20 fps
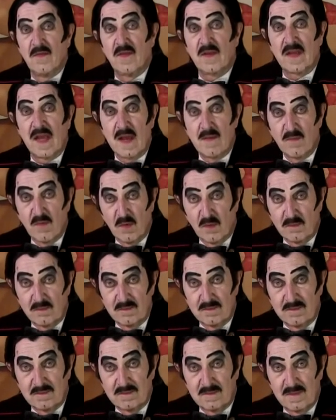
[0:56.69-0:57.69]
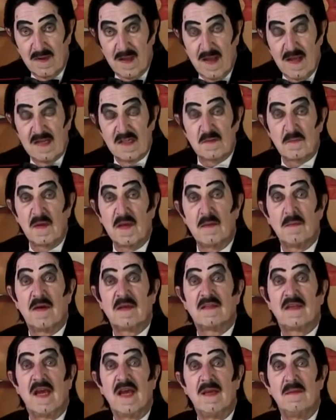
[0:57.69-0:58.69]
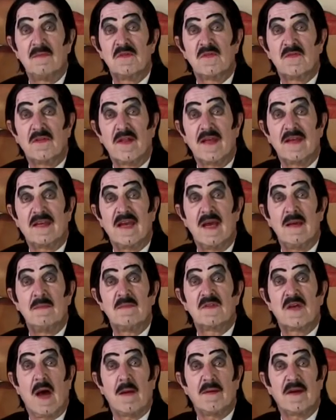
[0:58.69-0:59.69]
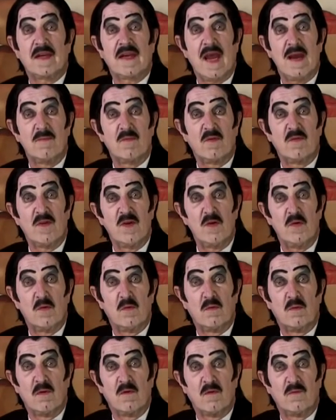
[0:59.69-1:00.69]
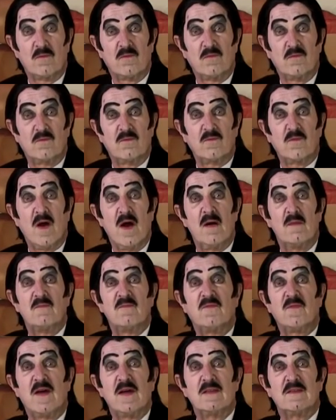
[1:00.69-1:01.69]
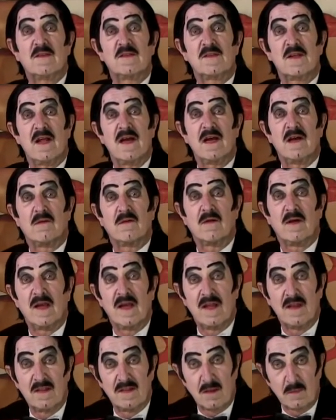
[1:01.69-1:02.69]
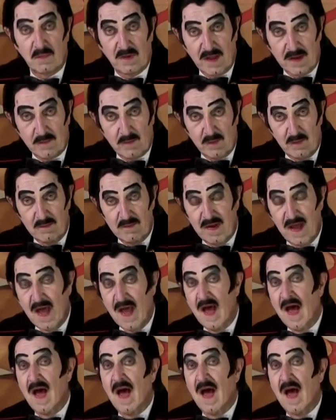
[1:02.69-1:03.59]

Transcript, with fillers: the game room. Speaking about games, if you like games, how about a game review? from Faith the Slayer in the Playroom,